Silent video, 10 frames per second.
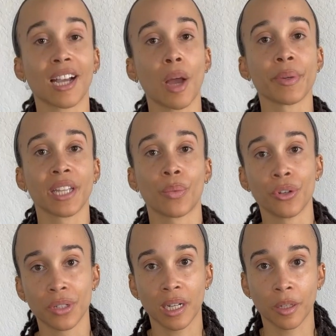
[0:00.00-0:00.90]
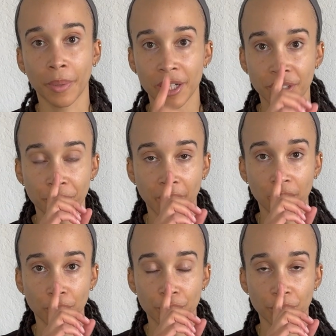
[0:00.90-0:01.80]
It's common that when you tell a patient,
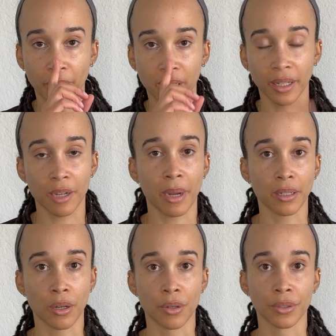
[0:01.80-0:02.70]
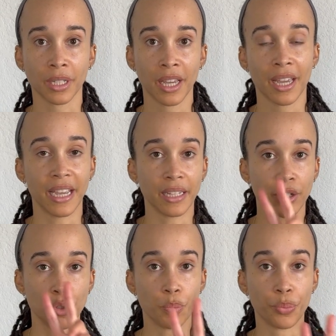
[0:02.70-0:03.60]
okay, look directly at my nose, and
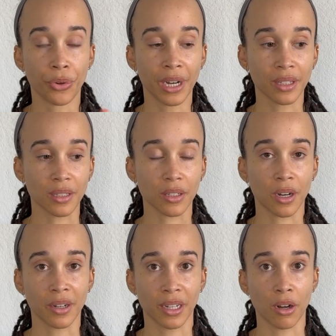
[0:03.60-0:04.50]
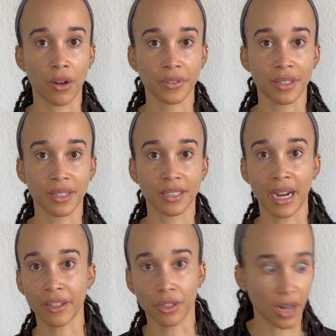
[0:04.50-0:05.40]
then you bring the target off to the
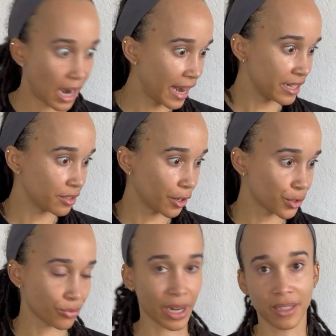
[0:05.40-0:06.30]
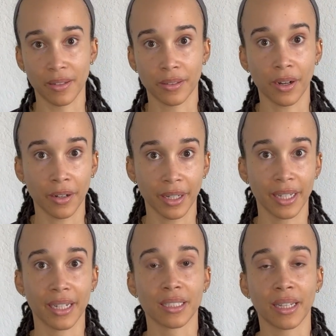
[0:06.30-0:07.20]
side, their eye darts right to the
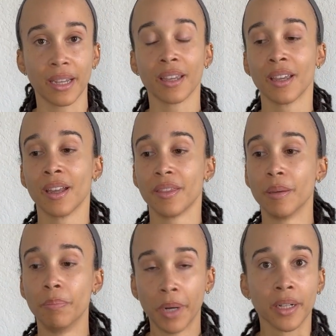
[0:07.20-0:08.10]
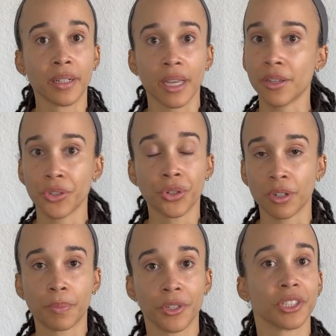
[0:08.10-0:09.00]
target. It's like the button that you
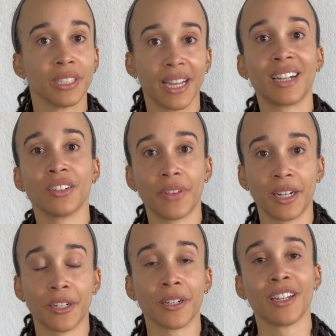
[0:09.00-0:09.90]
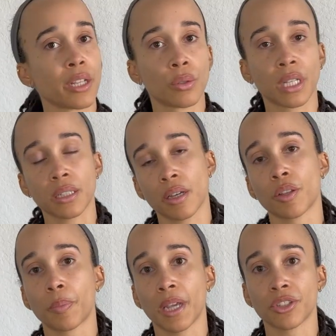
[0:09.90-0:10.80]
shouldn't push in the elevator. What I do is I
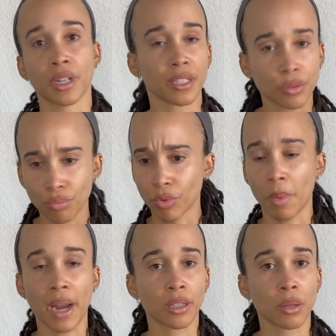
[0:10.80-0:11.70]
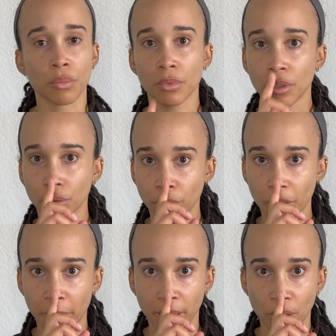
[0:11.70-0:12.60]
tell the patient, I just remind them, you know,
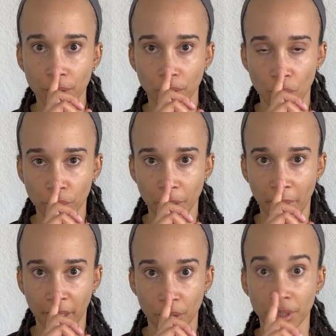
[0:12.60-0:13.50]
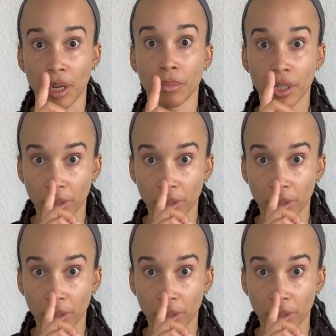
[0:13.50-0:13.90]
look at my nose and only my nose, and I'm